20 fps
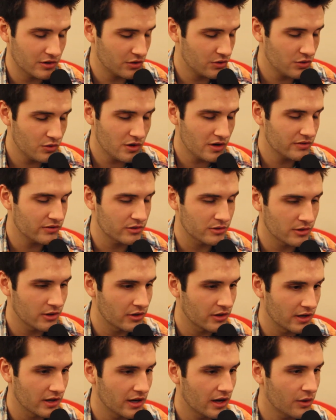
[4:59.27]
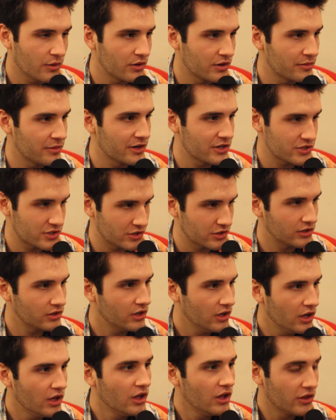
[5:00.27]
or, whoever wrote it. I wanted to make sure
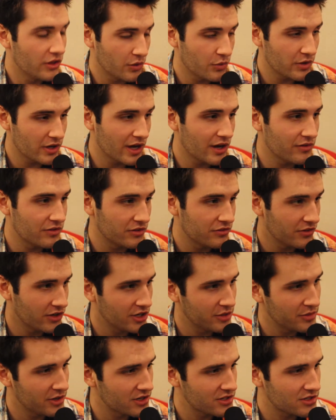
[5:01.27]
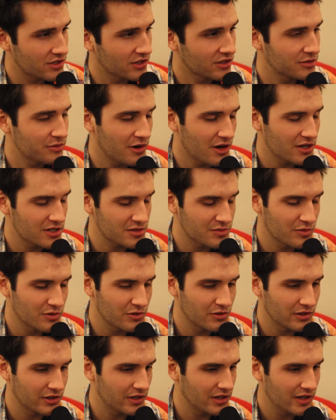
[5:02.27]
that we have the very best songs
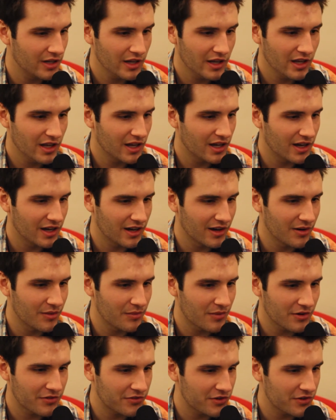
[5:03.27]
possible. And um, I